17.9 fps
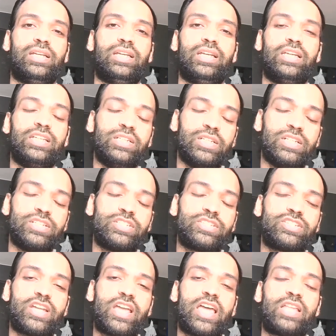
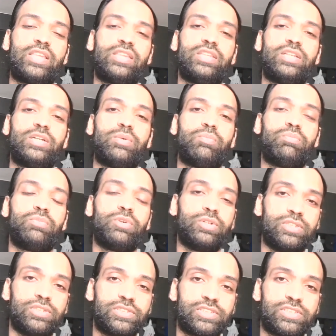English and the
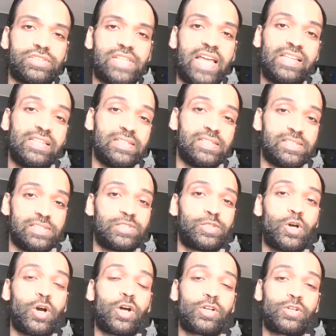Mughals, and this has
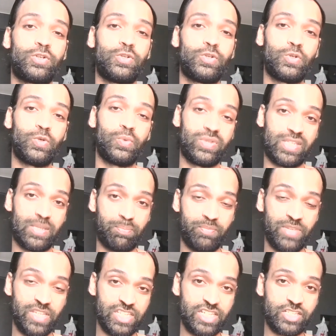got to do with a
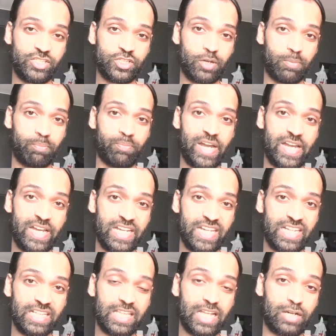miniature
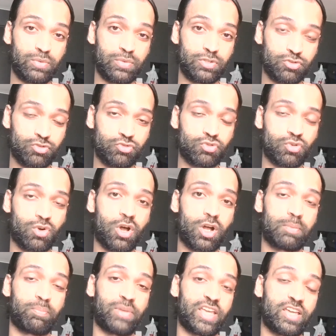painting that was
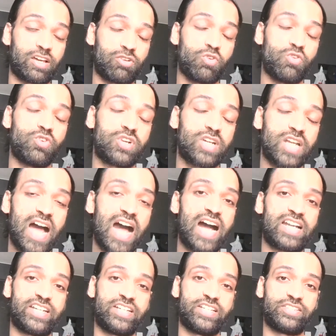drawn by a court
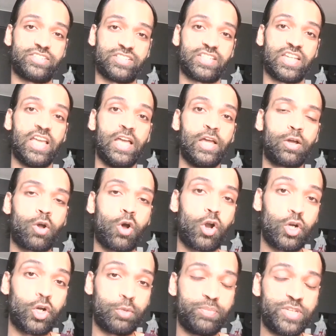artist
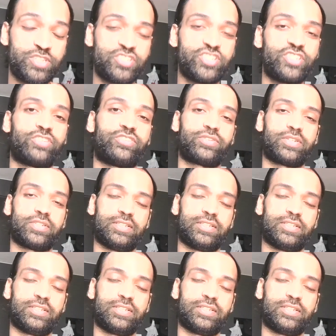called Bichitra.